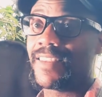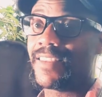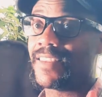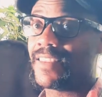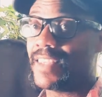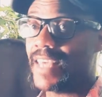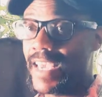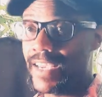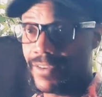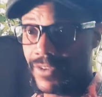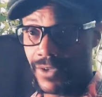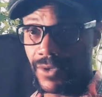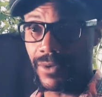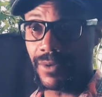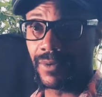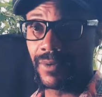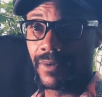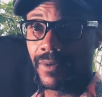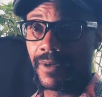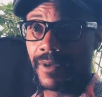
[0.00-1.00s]
They do.
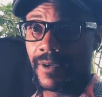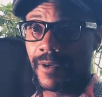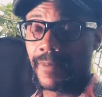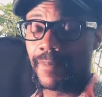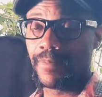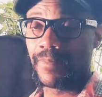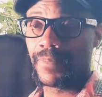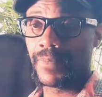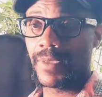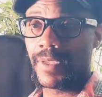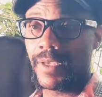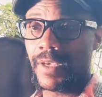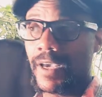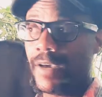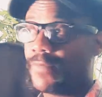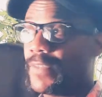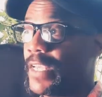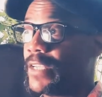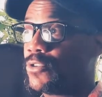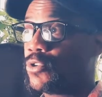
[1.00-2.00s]

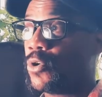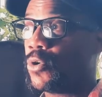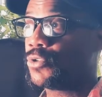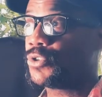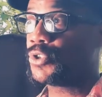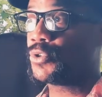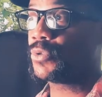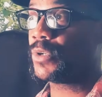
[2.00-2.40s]
If they told you